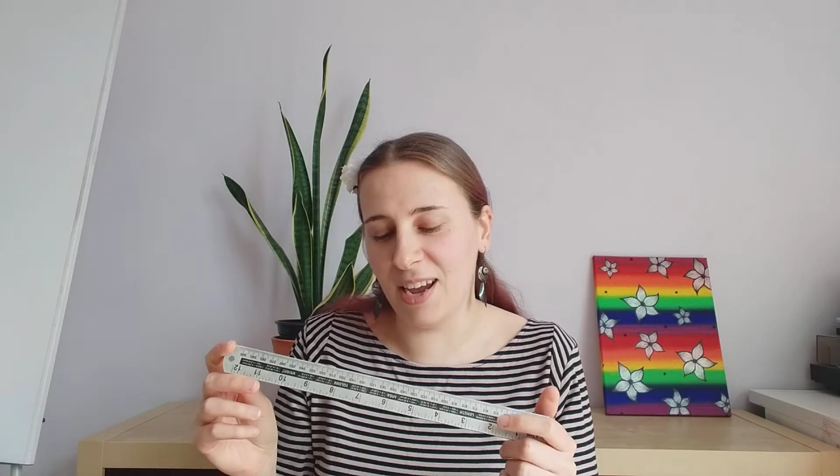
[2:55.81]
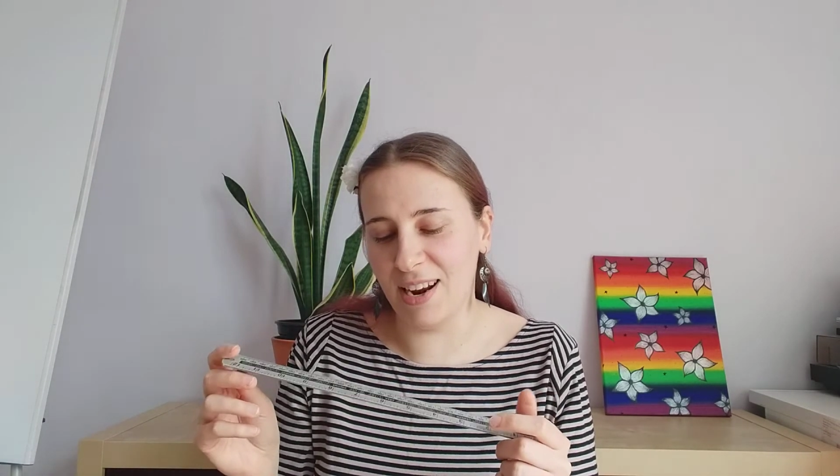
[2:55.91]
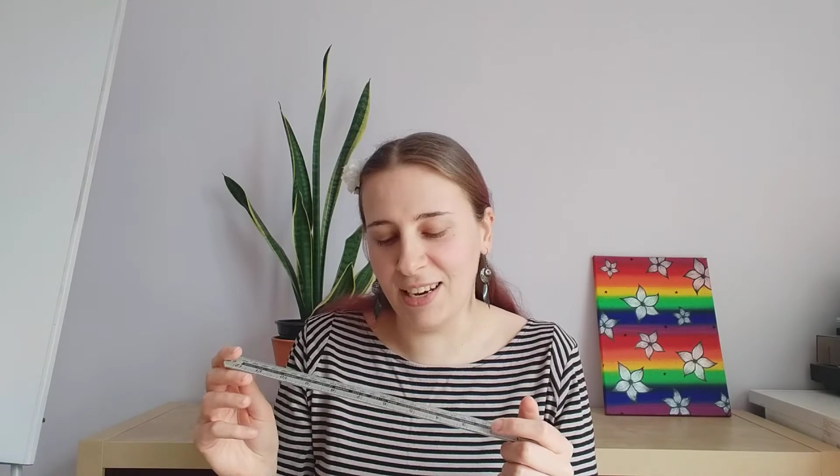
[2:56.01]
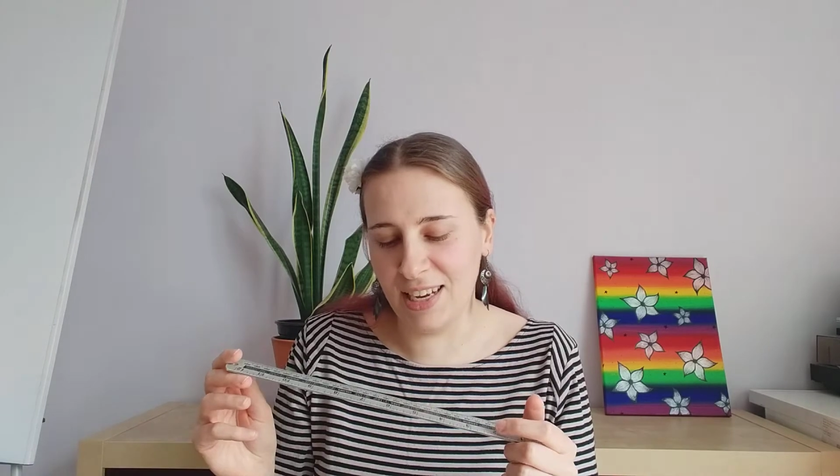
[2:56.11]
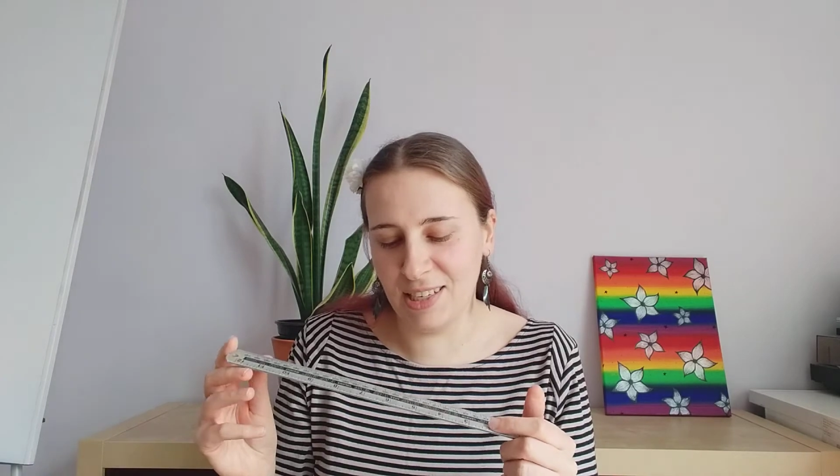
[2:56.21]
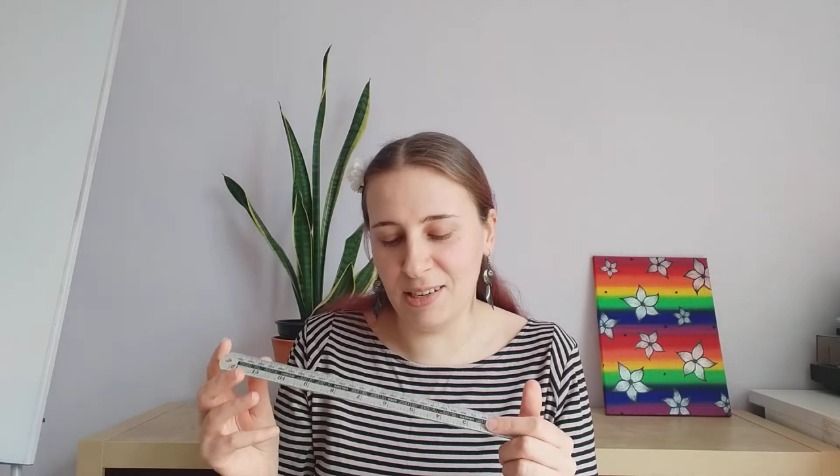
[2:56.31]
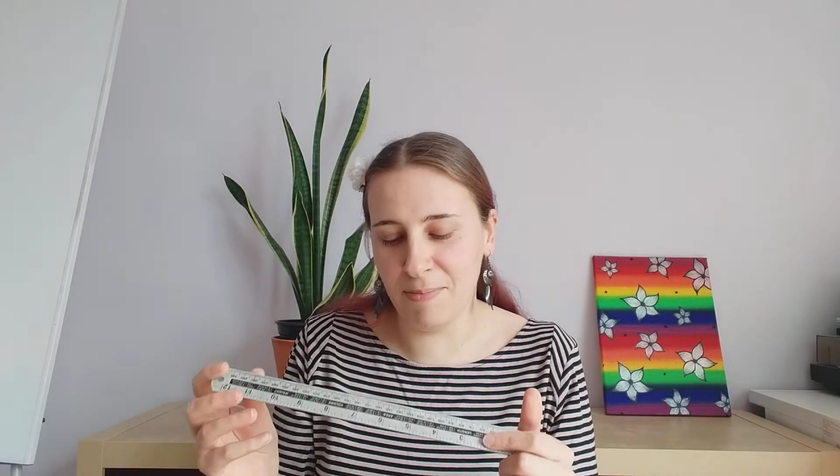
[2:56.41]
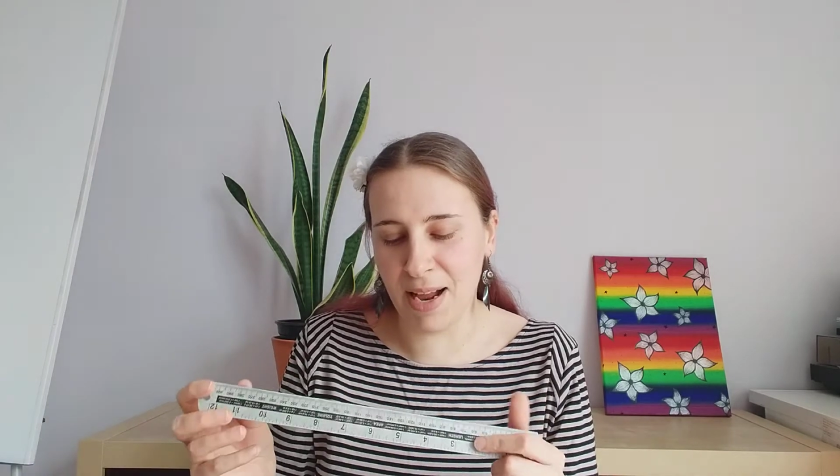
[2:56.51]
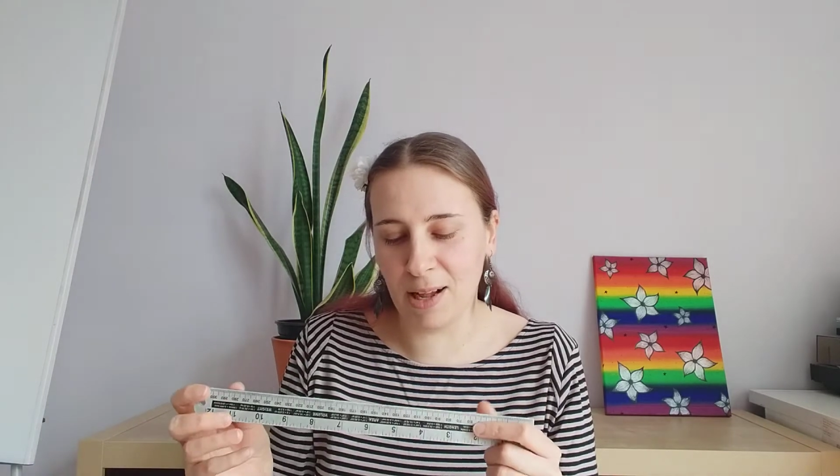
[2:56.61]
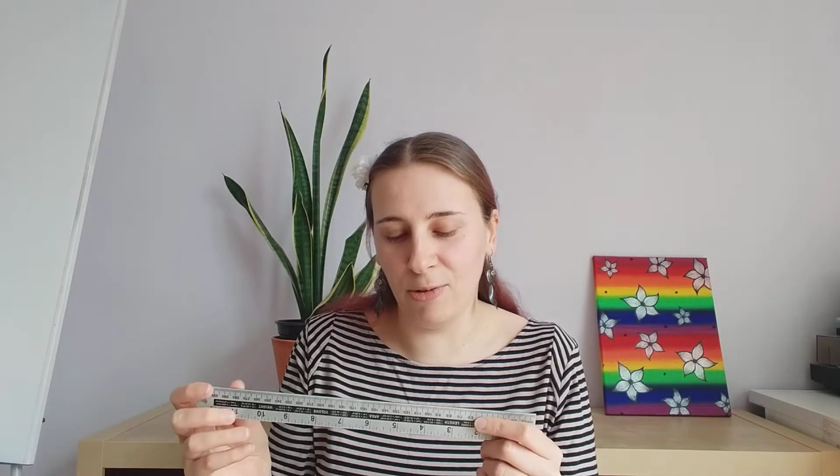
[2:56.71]
and I needed a
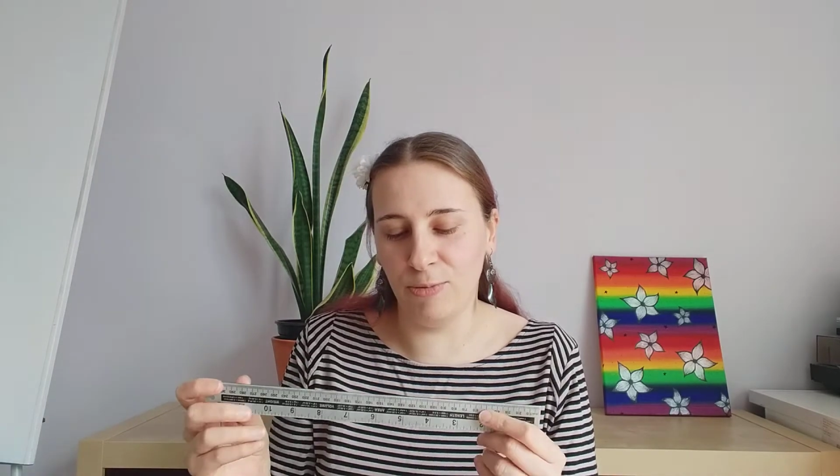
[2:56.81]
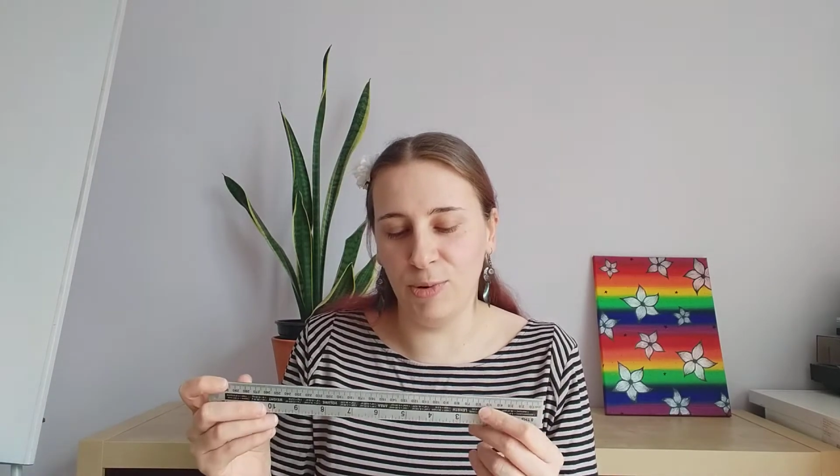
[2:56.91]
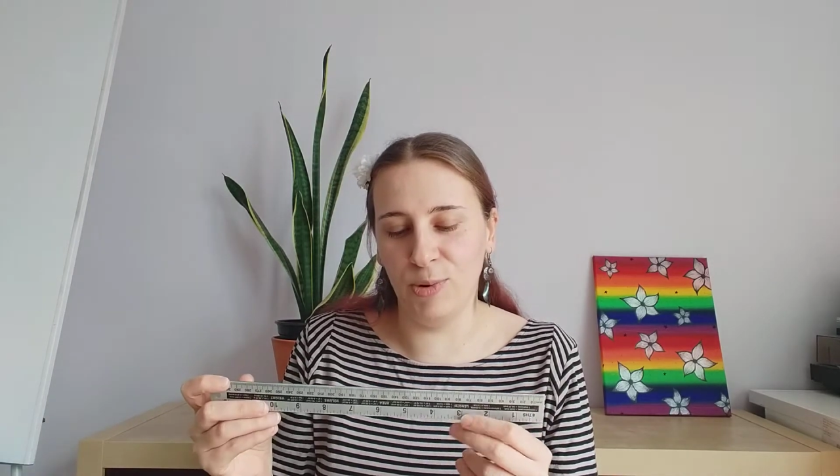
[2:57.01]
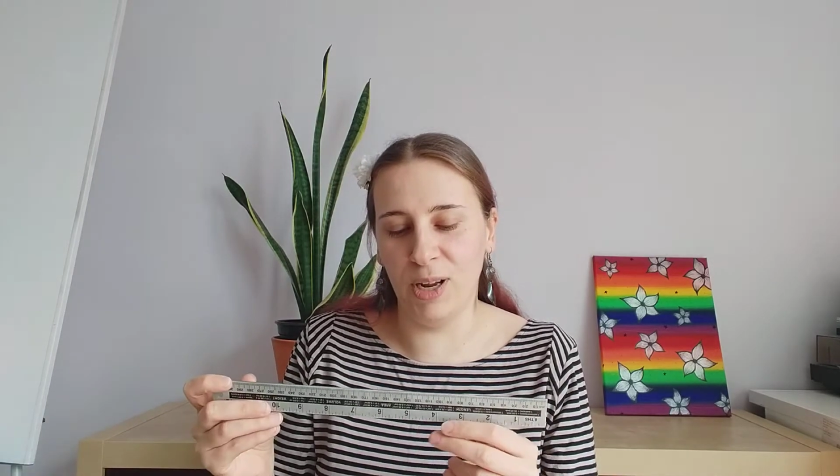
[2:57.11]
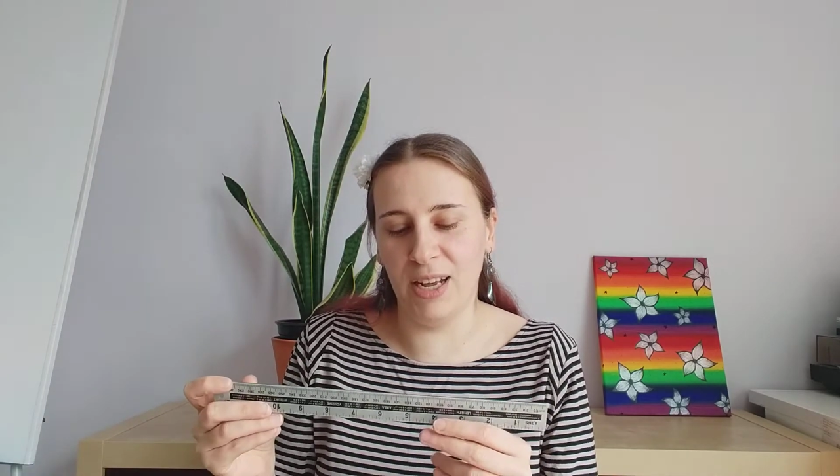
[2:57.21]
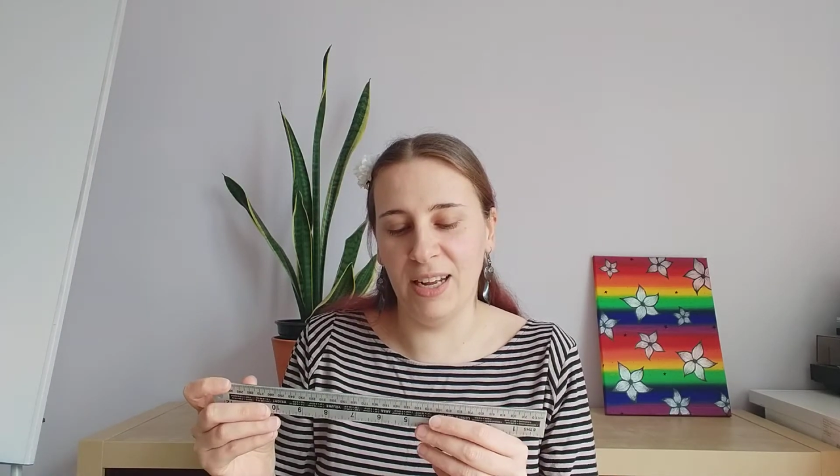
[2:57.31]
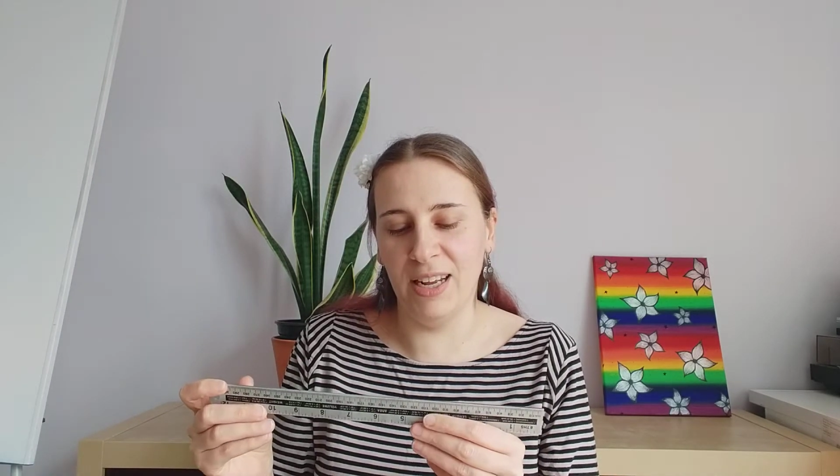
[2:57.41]
metal ruler